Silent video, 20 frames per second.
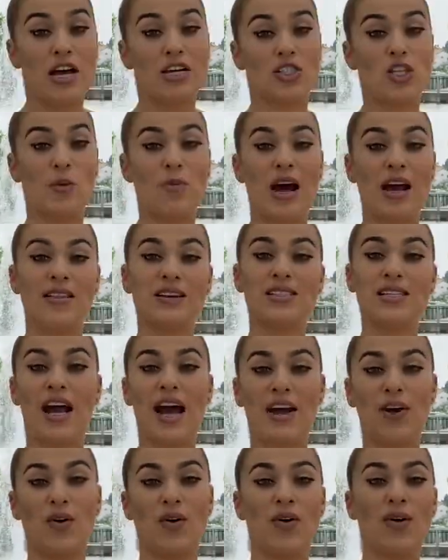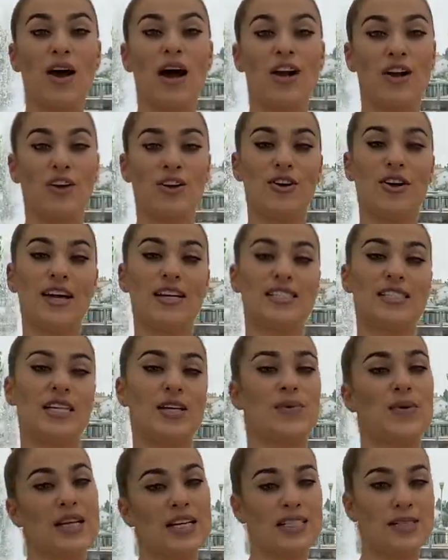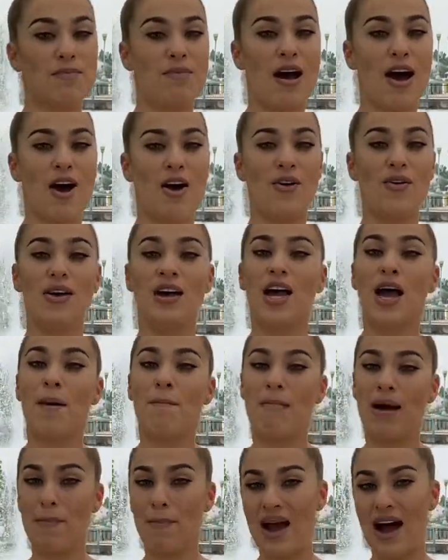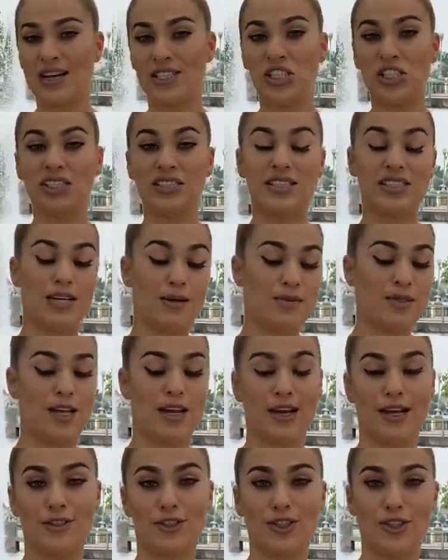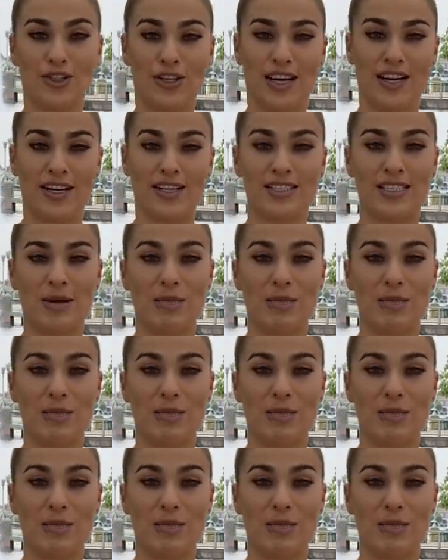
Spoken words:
So by the title, I know you guys see what it's about, my pageant tips and tricks.